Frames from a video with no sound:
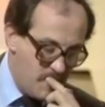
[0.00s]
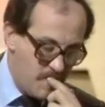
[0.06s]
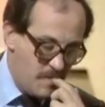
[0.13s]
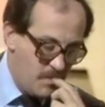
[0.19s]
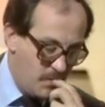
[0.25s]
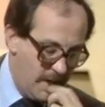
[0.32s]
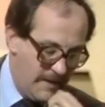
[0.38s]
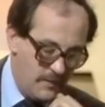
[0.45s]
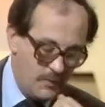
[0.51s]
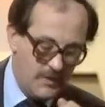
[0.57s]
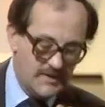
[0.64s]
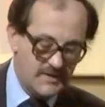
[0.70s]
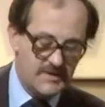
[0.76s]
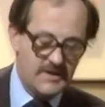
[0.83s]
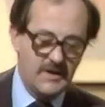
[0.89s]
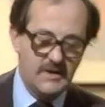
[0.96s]
When
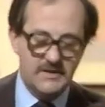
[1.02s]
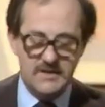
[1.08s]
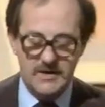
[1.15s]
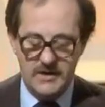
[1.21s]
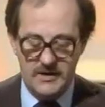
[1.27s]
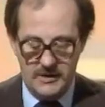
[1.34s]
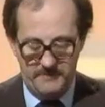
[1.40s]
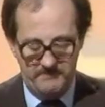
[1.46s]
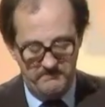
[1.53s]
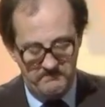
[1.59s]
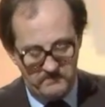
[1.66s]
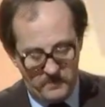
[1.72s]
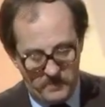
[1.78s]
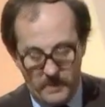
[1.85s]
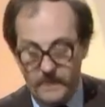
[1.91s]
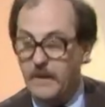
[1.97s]
one sees
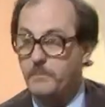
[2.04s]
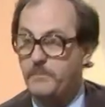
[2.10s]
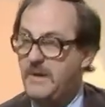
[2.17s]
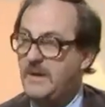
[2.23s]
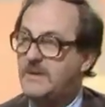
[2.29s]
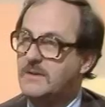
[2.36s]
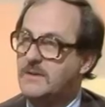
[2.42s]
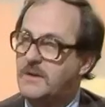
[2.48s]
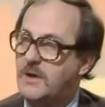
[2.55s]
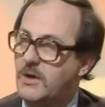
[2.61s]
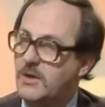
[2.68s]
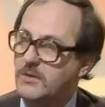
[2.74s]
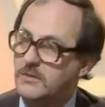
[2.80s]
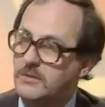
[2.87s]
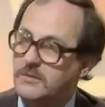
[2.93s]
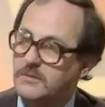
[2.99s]
beaten
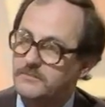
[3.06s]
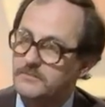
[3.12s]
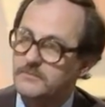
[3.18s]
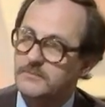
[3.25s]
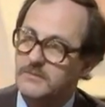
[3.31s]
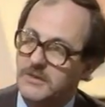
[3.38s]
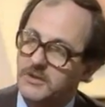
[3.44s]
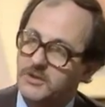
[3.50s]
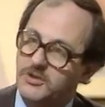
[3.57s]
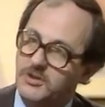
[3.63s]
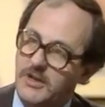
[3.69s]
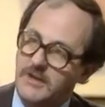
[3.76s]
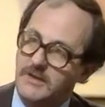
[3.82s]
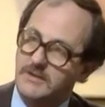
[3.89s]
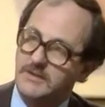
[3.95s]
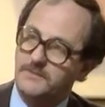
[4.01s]
gold in a
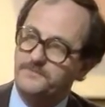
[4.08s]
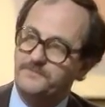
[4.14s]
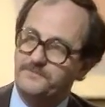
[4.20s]
sheet...